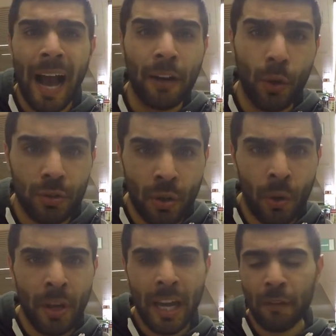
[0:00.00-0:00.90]
and also,
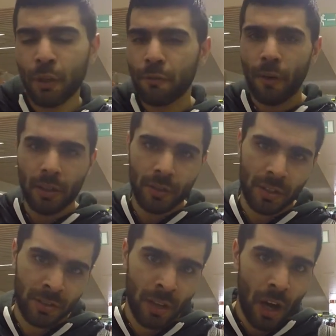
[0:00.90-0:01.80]
if you followed
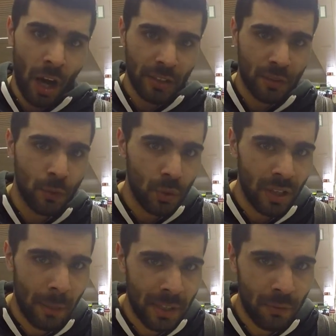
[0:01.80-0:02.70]
us on this
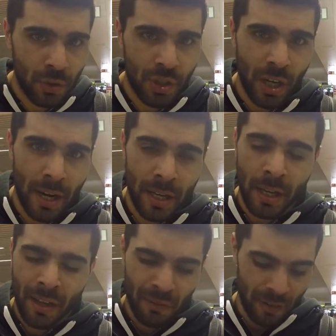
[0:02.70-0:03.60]
full-time Devils journey
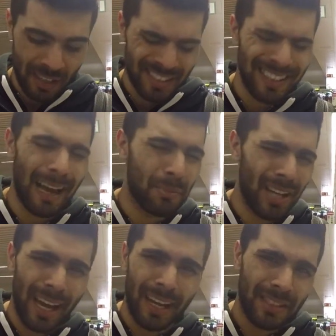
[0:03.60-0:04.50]
via
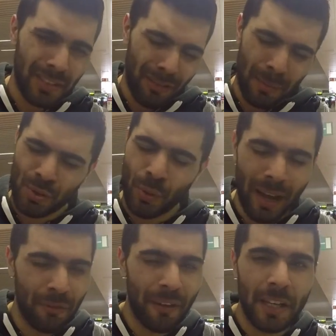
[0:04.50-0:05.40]
Snapchat, Instagram,
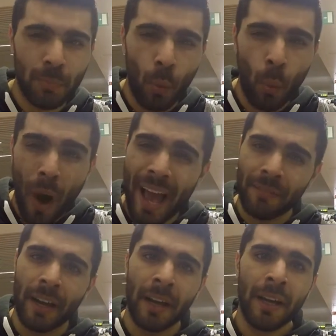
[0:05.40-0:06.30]
Twitter, Facebook,
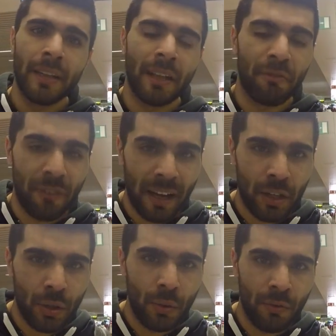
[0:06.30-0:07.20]
whatever, then
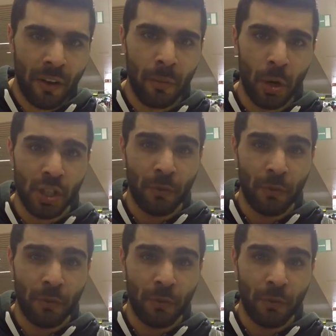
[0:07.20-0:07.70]
thank you very much.